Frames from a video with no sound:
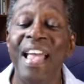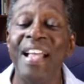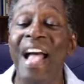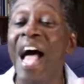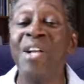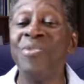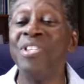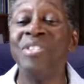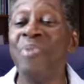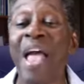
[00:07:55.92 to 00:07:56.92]

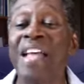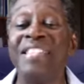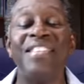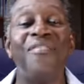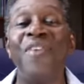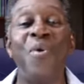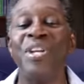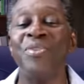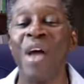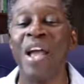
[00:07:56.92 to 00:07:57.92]
Congress passed the
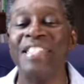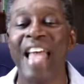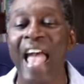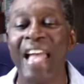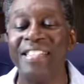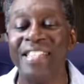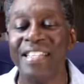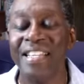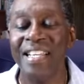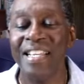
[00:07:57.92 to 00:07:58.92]
Voting Rights Act,
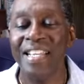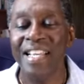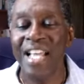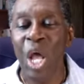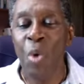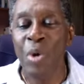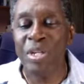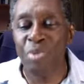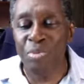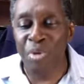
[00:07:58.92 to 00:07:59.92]

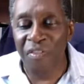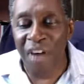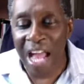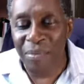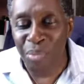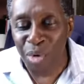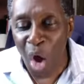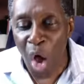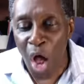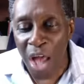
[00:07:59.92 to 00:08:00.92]
which would provide
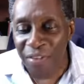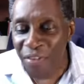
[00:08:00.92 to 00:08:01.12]
broad